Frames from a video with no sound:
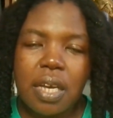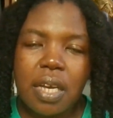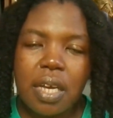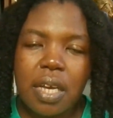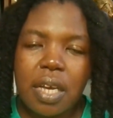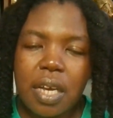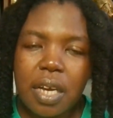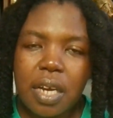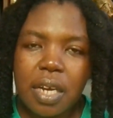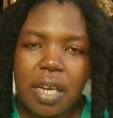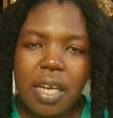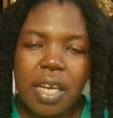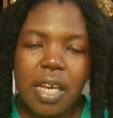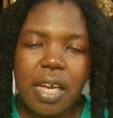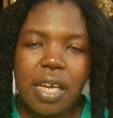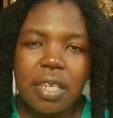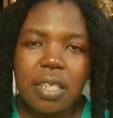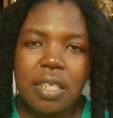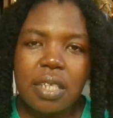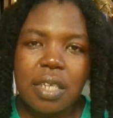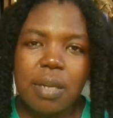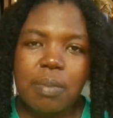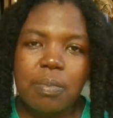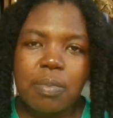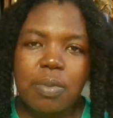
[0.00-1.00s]
hair care
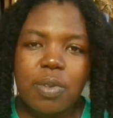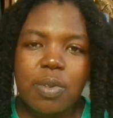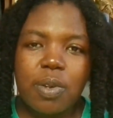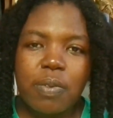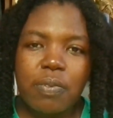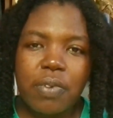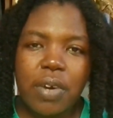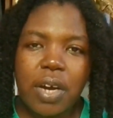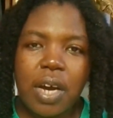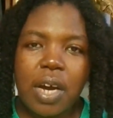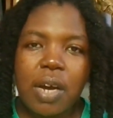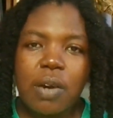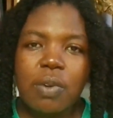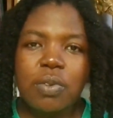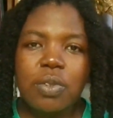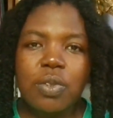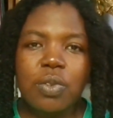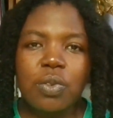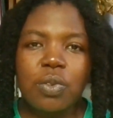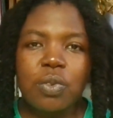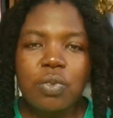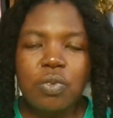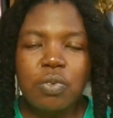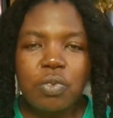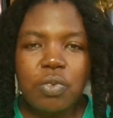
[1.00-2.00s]
tips of how
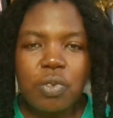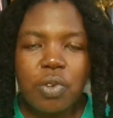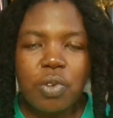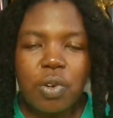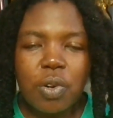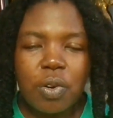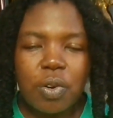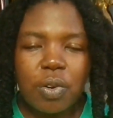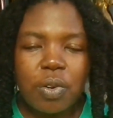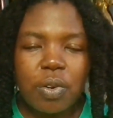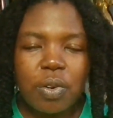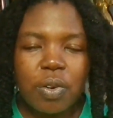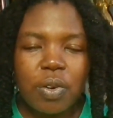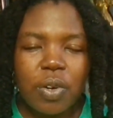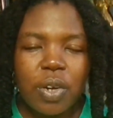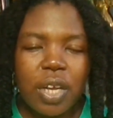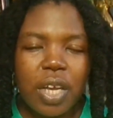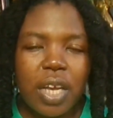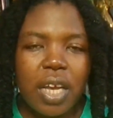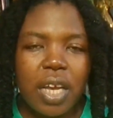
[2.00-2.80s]
to grow